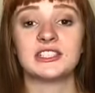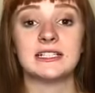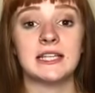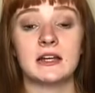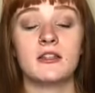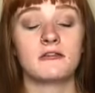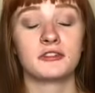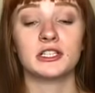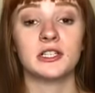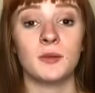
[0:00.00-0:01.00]
They said in the
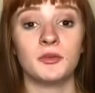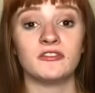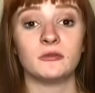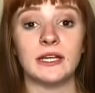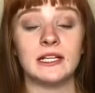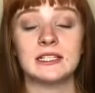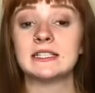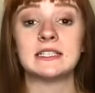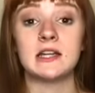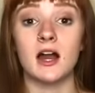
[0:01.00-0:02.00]
first couple of weeks,
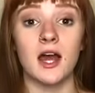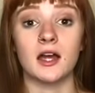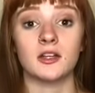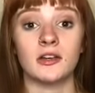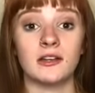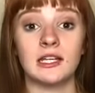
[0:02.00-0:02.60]
it's not accurate.